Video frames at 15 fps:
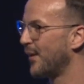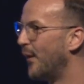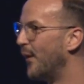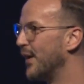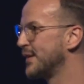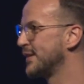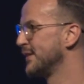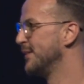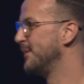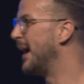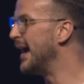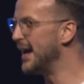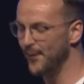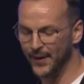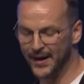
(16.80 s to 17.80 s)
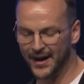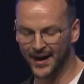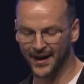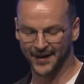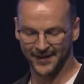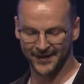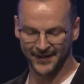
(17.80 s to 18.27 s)
Awesome. Hey, we
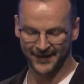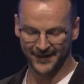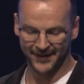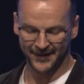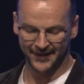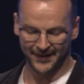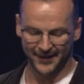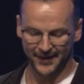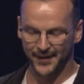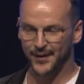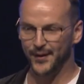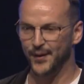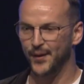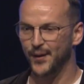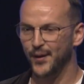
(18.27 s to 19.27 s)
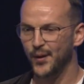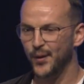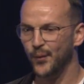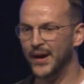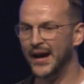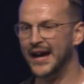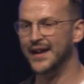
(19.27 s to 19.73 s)
are
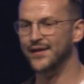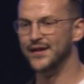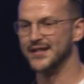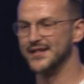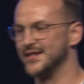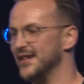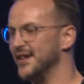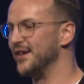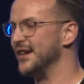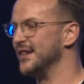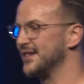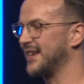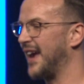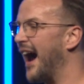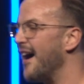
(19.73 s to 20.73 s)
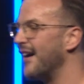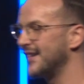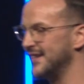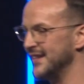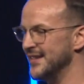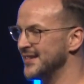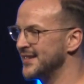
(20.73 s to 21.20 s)
in this series,
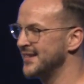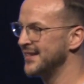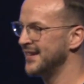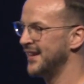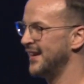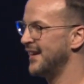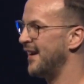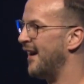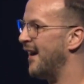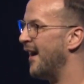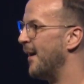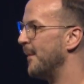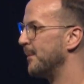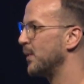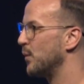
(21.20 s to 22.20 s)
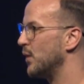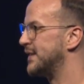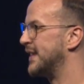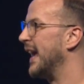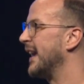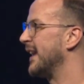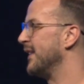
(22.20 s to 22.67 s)
Characters. We're
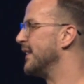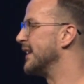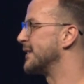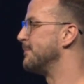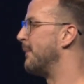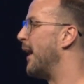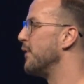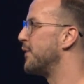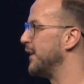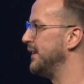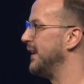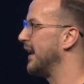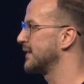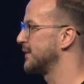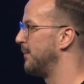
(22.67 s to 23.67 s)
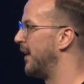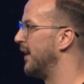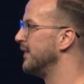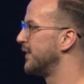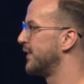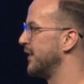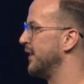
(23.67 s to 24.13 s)
taking this month and next
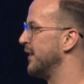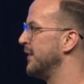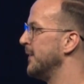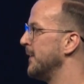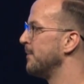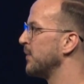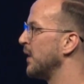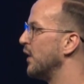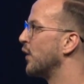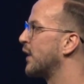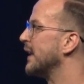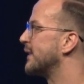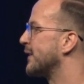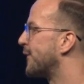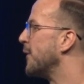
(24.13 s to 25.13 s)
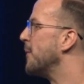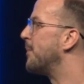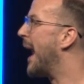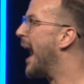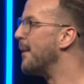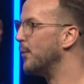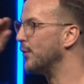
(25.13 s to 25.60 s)
month to look at different
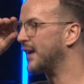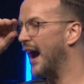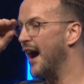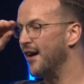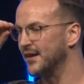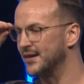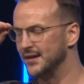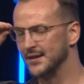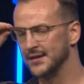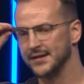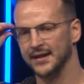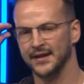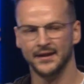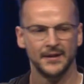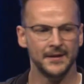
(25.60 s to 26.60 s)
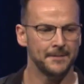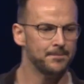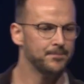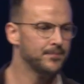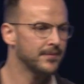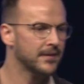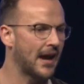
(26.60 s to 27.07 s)
Bible characters and
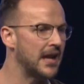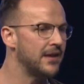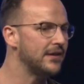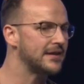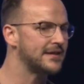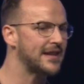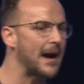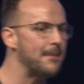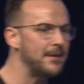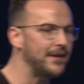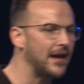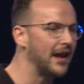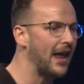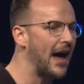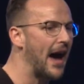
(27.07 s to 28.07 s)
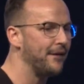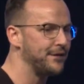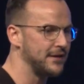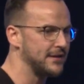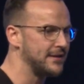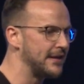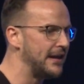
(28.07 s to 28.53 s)
kind of examine their
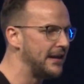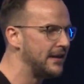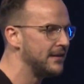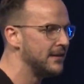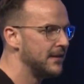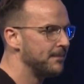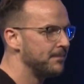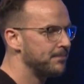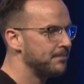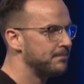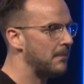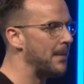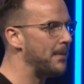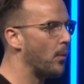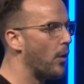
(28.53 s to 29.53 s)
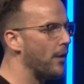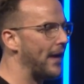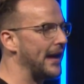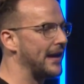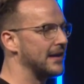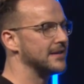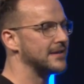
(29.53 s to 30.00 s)
lives and see maybe what
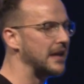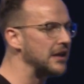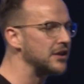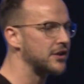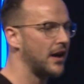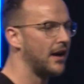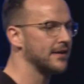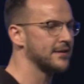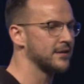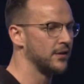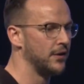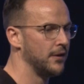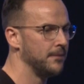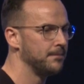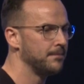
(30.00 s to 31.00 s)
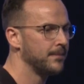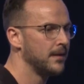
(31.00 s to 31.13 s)
they can teach us, or